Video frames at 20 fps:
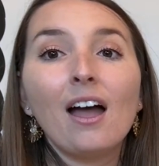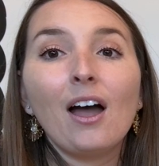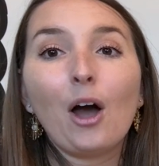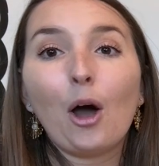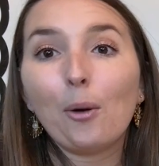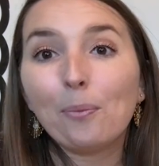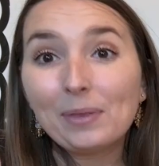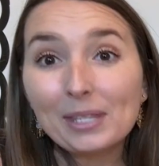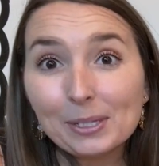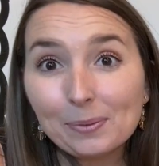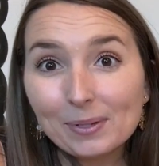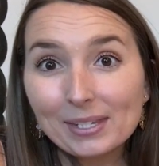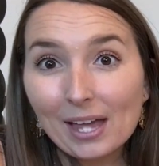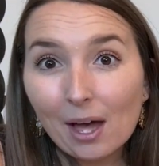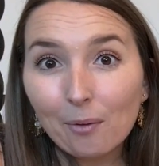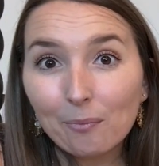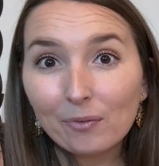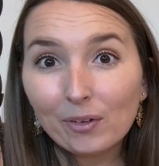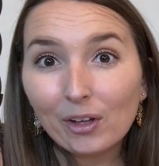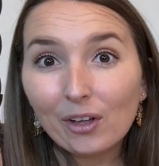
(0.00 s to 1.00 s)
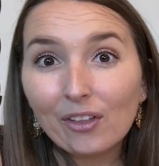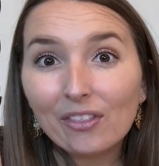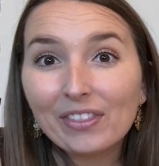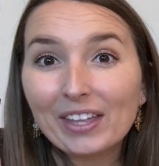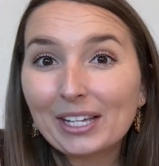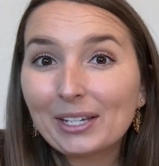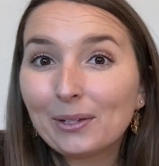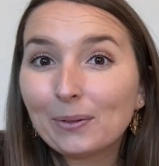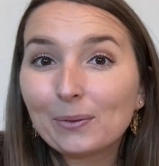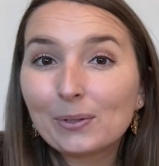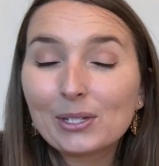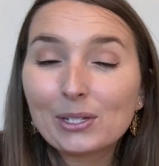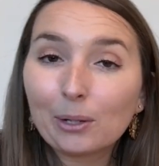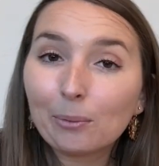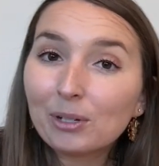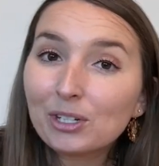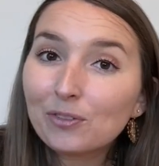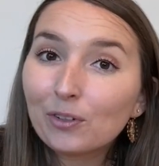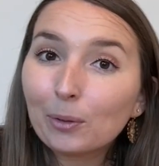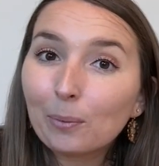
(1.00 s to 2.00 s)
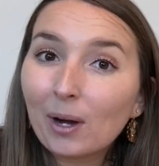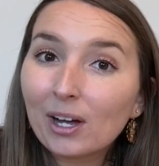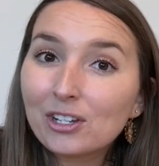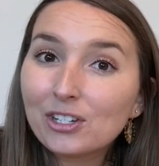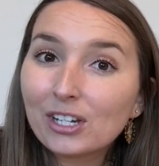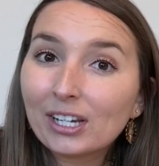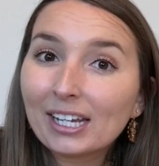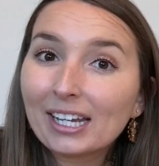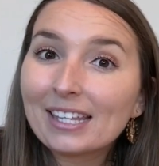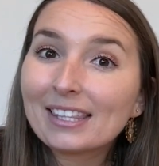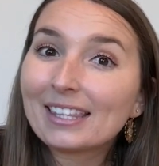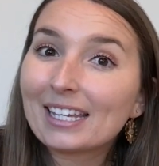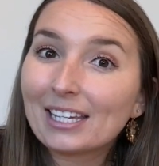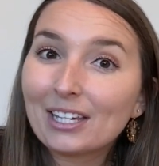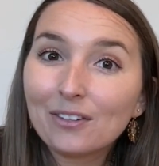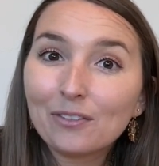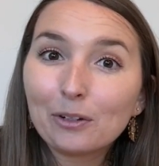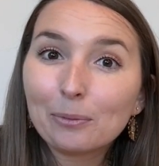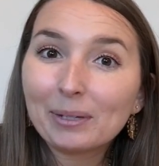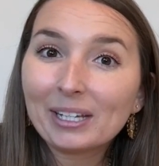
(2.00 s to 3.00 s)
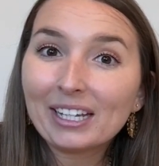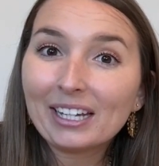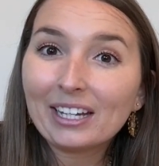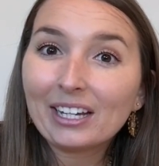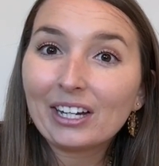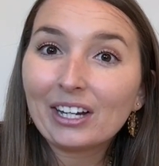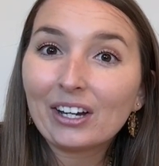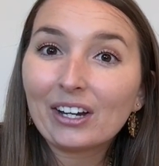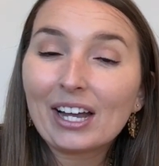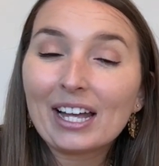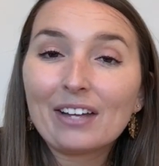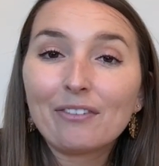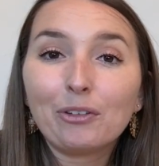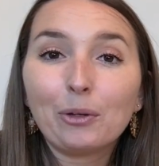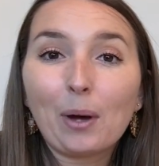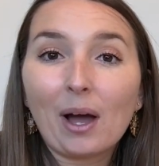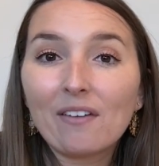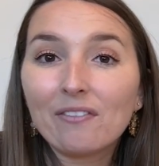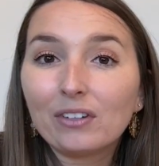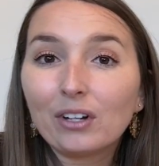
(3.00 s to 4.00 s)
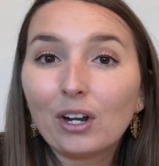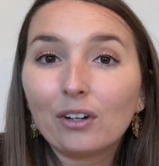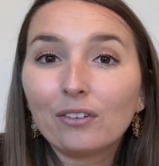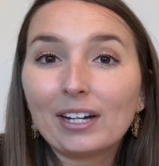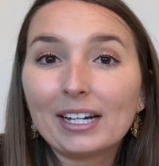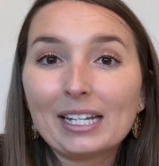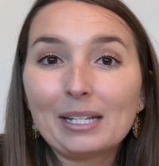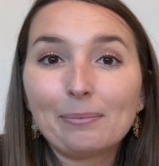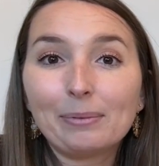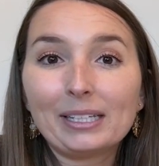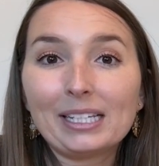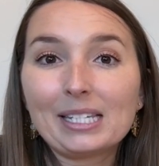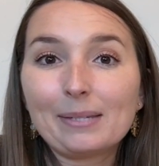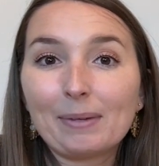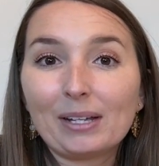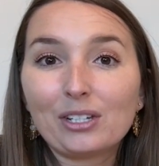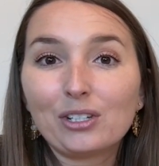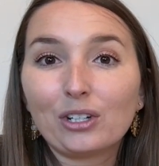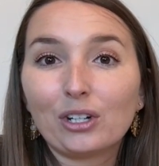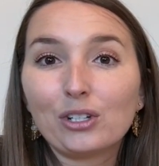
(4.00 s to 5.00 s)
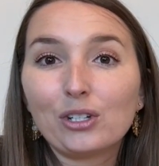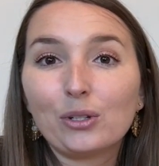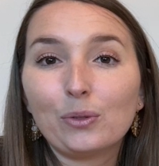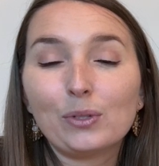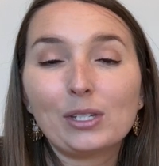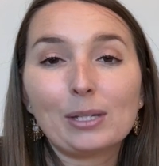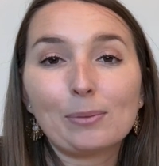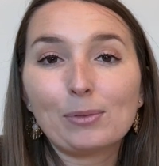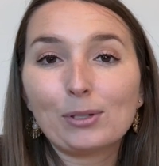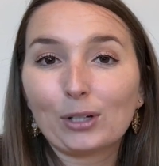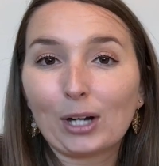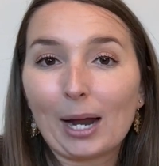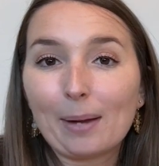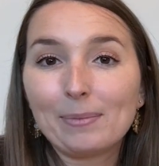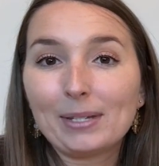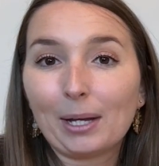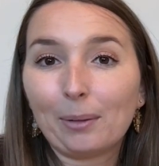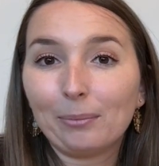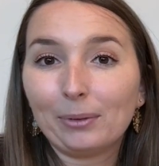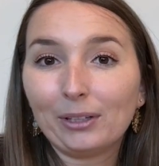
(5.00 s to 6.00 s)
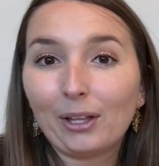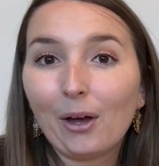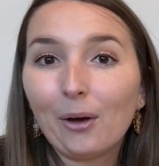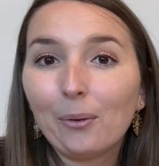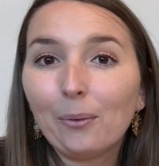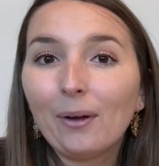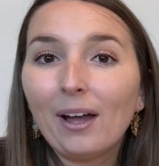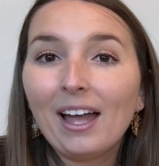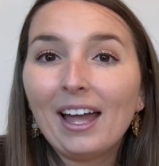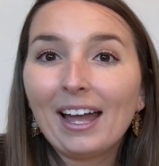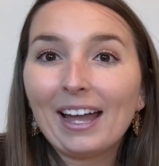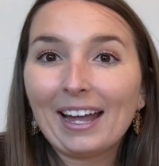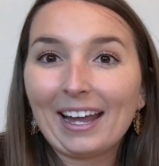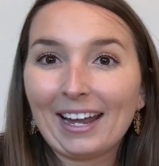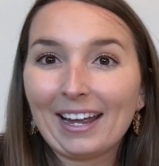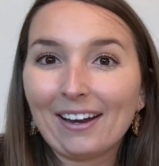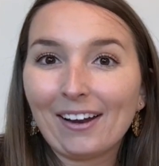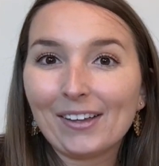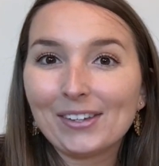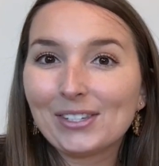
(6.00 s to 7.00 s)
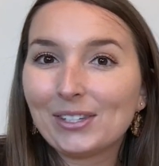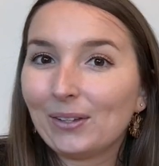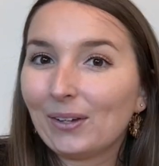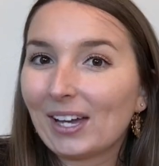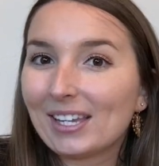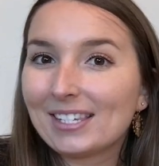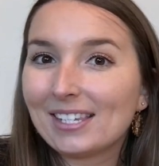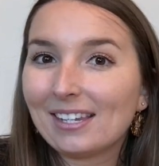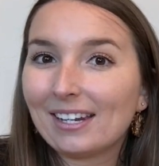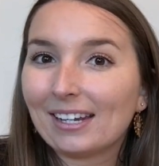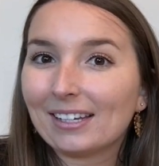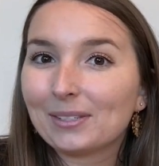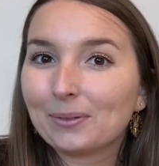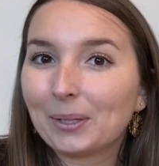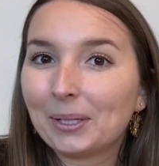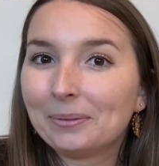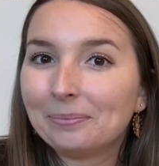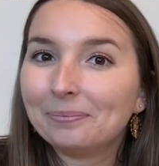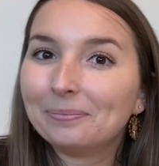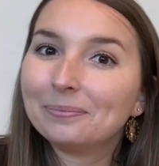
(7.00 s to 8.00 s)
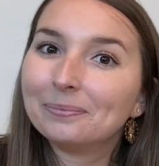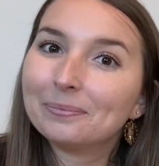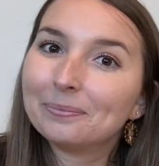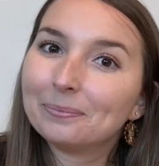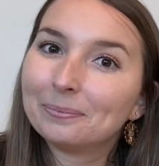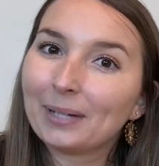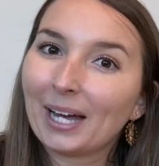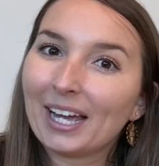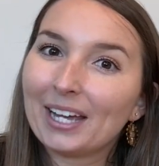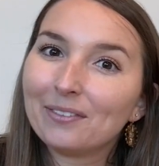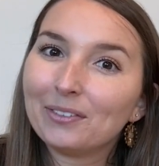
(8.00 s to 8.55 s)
Hope this was helpful. Thank you so much for watching. Thank you for being here. If you haven't already, please make sure to subscribe down below, and I'll see you guys in the next one. Bye,